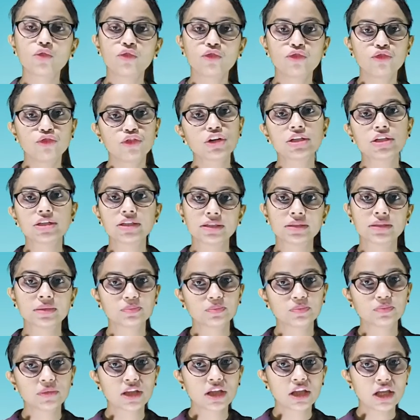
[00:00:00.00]
1.
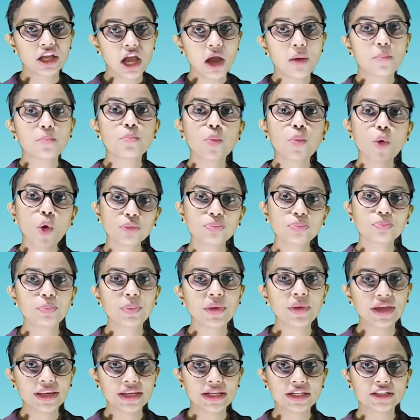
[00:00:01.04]
Both
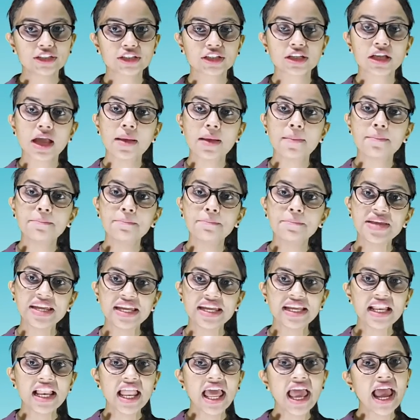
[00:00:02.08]
parent,
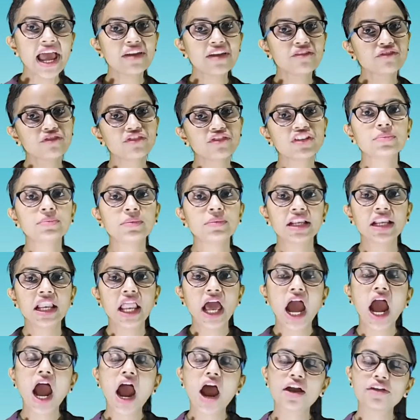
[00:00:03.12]
male and female
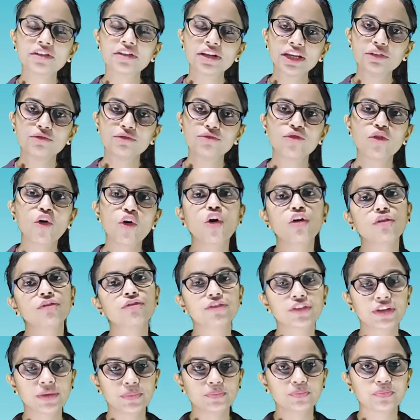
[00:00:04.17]
are
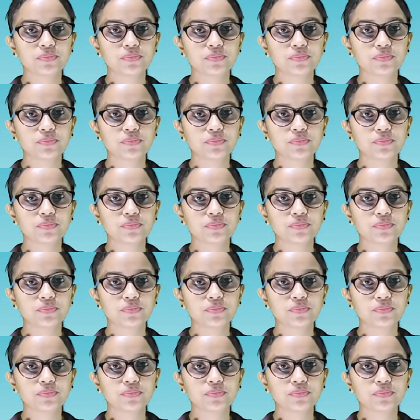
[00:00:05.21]
involved.